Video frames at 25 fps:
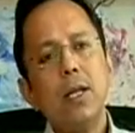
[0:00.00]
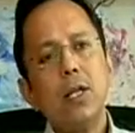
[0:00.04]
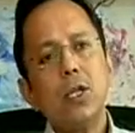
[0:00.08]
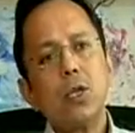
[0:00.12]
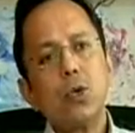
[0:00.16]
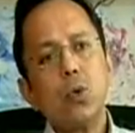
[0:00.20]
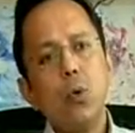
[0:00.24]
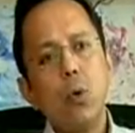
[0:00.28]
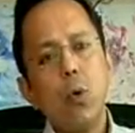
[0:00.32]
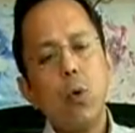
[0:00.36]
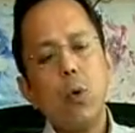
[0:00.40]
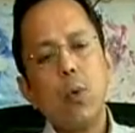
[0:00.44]

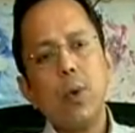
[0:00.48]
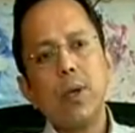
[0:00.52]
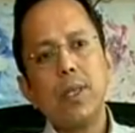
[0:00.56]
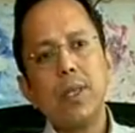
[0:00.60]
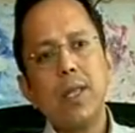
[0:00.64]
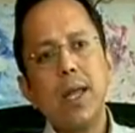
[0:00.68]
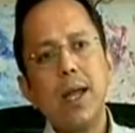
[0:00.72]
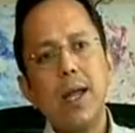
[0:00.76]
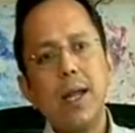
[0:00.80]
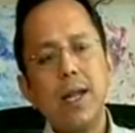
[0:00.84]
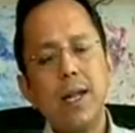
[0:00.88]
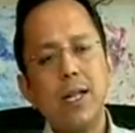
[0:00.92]
So over
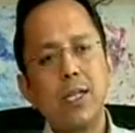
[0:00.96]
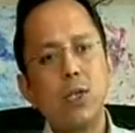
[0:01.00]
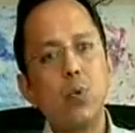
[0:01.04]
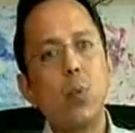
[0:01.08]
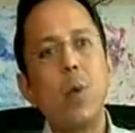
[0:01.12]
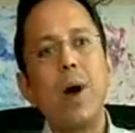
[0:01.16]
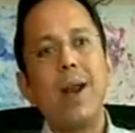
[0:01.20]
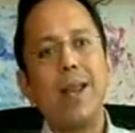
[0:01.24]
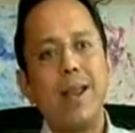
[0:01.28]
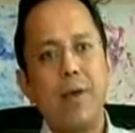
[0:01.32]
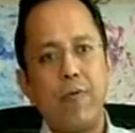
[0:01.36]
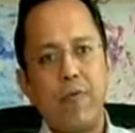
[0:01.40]
there it's
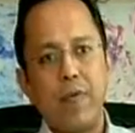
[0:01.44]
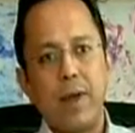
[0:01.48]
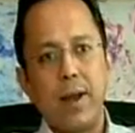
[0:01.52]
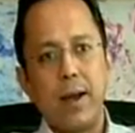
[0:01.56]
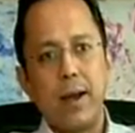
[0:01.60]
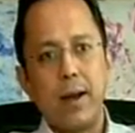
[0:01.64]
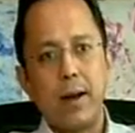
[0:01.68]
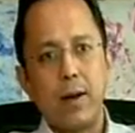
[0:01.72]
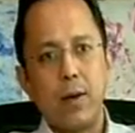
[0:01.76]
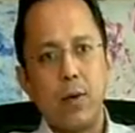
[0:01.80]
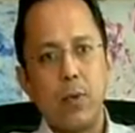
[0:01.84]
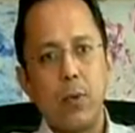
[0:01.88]
one
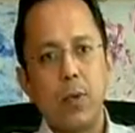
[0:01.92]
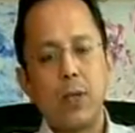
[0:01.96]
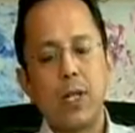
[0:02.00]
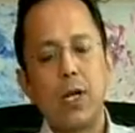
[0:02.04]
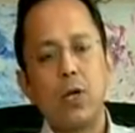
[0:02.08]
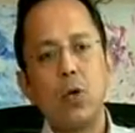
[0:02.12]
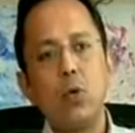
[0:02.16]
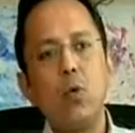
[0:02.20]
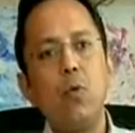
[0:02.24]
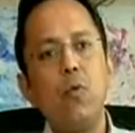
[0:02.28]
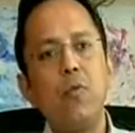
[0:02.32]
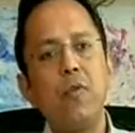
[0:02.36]
FAR with a
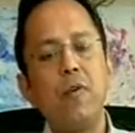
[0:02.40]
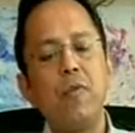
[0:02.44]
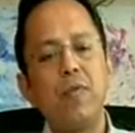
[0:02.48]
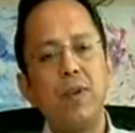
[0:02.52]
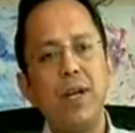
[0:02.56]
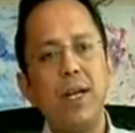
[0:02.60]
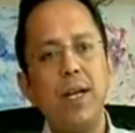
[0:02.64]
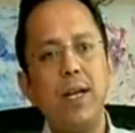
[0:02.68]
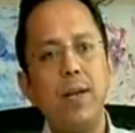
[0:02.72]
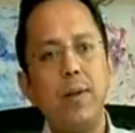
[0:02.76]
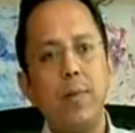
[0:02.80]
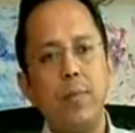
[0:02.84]

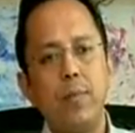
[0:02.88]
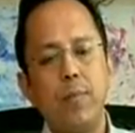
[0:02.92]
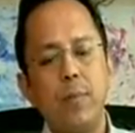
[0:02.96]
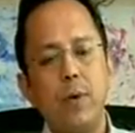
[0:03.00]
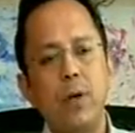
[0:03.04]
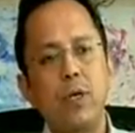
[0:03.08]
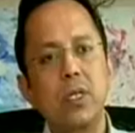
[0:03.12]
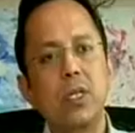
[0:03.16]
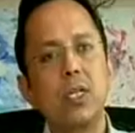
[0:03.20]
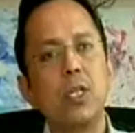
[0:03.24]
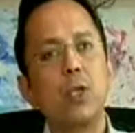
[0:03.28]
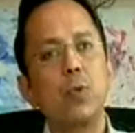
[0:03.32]
250
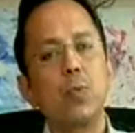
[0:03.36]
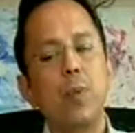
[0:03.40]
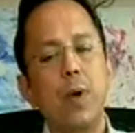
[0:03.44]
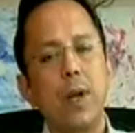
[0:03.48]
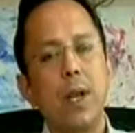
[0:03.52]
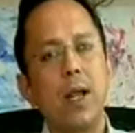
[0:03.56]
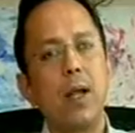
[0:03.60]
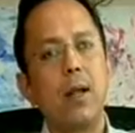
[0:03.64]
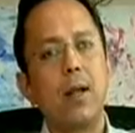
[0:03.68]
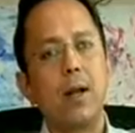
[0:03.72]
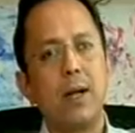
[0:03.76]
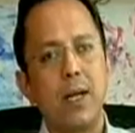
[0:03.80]
persons per
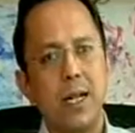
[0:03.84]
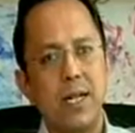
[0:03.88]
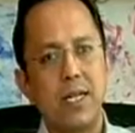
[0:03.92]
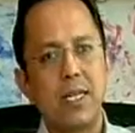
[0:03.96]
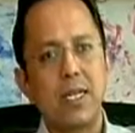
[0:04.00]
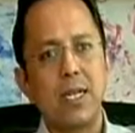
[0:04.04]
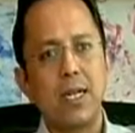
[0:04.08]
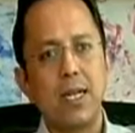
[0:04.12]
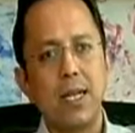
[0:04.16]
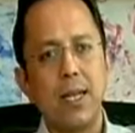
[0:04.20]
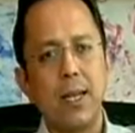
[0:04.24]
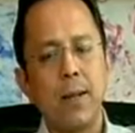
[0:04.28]
acre
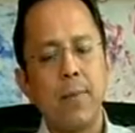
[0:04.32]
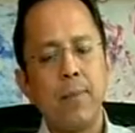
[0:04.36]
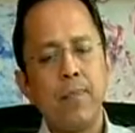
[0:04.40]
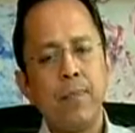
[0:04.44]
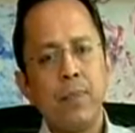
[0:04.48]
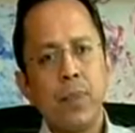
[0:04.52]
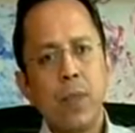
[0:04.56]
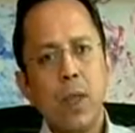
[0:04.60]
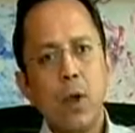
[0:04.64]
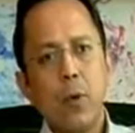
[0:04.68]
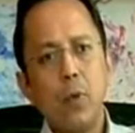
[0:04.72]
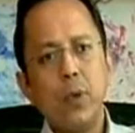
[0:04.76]
density,
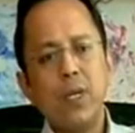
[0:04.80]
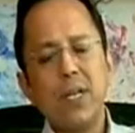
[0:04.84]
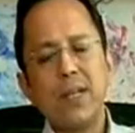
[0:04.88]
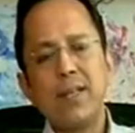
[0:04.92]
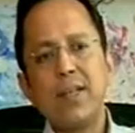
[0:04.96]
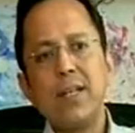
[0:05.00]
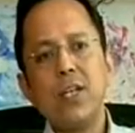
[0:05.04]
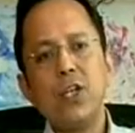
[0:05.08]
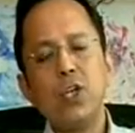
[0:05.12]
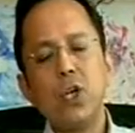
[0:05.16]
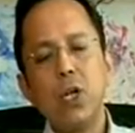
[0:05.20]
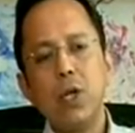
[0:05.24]
which
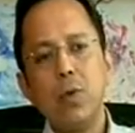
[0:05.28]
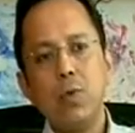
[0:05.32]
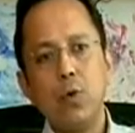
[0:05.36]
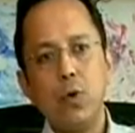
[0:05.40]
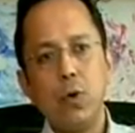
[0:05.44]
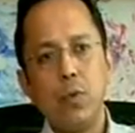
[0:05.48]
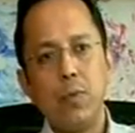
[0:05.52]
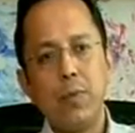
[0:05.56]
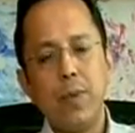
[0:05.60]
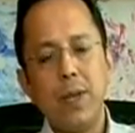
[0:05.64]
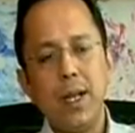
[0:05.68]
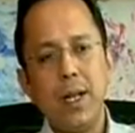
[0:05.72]
essentially
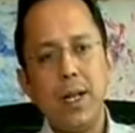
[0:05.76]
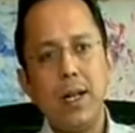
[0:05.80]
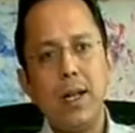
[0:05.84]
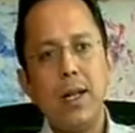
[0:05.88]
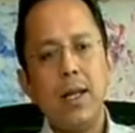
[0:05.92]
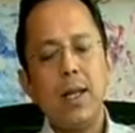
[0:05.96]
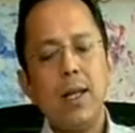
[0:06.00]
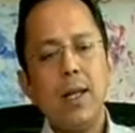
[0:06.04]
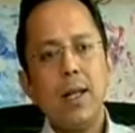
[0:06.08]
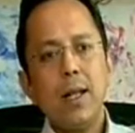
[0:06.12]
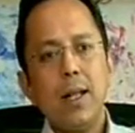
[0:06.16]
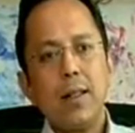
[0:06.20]
would mean
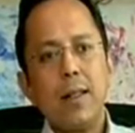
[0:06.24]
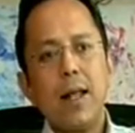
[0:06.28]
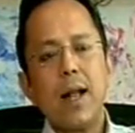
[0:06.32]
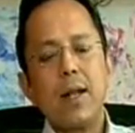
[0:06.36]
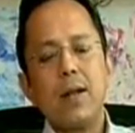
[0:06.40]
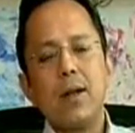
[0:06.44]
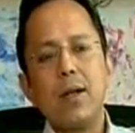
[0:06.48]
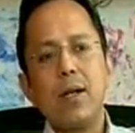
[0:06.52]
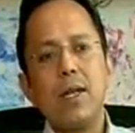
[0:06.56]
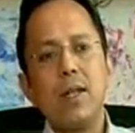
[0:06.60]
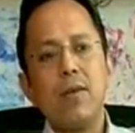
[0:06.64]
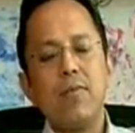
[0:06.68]

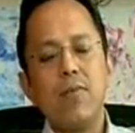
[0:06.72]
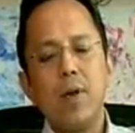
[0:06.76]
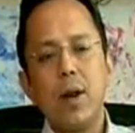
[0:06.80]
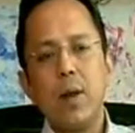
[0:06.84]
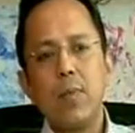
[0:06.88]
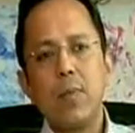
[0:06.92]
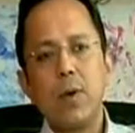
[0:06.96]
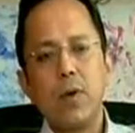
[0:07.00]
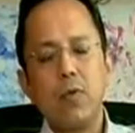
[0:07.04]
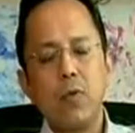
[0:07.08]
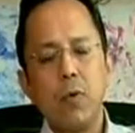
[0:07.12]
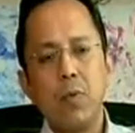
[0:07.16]
that a
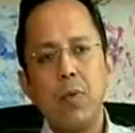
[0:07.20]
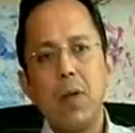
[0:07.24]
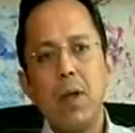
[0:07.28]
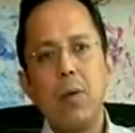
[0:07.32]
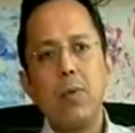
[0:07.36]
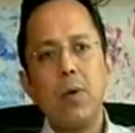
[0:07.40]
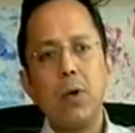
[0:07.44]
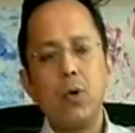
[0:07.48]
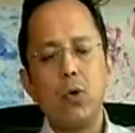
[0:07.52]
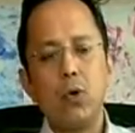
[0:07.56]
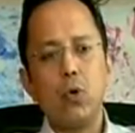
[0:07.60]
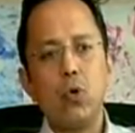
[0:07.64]
developer would be
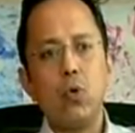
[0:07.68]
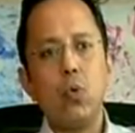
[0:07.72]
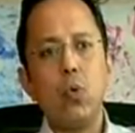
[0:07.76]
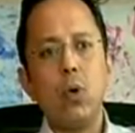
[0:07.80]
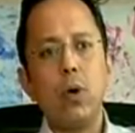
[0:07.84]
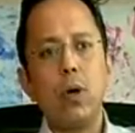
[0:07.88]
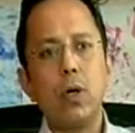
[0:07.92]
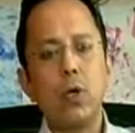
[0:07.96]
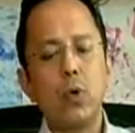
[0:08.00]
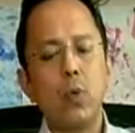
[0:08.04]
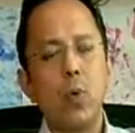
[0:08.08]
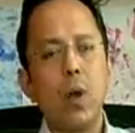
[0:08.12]
able to do
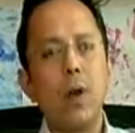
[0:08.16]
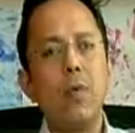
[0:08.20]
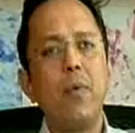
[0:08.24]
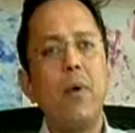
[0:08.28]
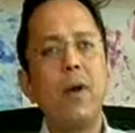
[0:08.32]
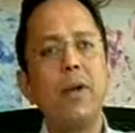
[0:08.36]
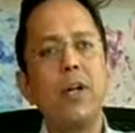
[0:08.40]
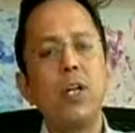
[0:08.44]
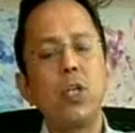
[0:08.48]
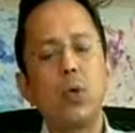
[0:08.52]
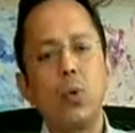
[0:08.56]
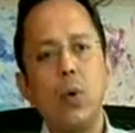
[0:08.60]
a
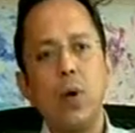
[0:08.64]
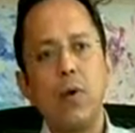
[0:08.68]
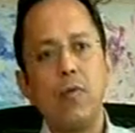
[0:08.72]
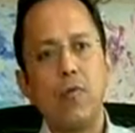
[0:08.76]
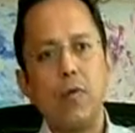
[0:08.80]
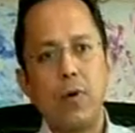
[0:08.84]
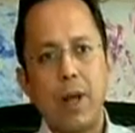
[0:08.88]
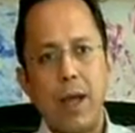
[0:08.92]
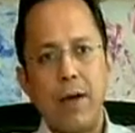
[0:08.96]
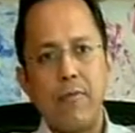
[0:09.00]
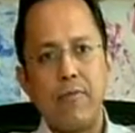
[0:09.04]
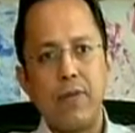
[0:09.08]
1200 square
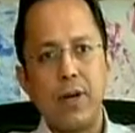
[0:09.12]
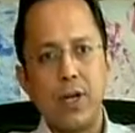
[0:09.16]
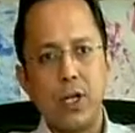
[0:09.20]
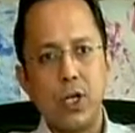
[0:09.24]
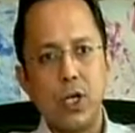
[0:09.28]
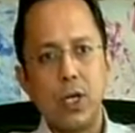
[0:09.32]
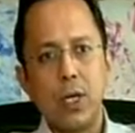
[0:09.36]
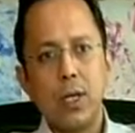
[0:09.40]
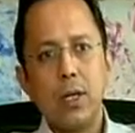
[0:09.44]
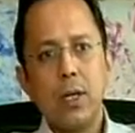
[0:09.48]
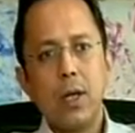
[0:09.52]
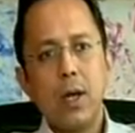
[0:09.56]
foot
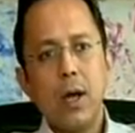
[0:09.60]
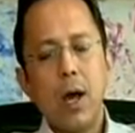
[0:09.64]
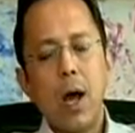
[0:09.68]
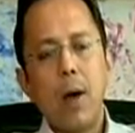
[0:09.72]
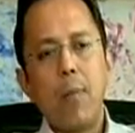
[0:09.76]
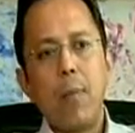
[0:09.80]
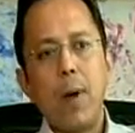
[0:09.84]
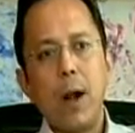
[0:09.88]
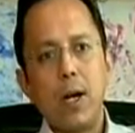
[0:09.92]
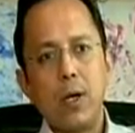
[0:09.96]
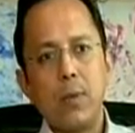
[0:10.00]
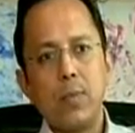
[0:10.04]
average
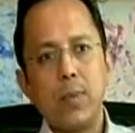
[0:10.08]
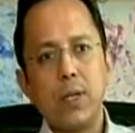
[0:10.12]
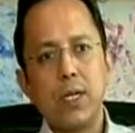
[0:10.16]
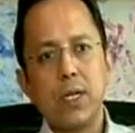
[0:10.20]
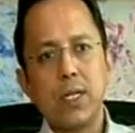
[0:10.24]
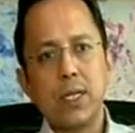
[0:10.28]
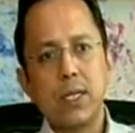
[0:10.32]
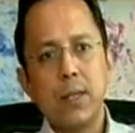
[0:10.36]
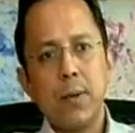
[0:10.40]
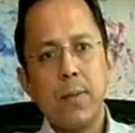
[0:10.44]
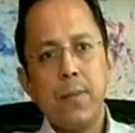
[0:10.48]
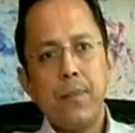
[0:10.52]

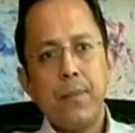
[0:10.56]
apartments,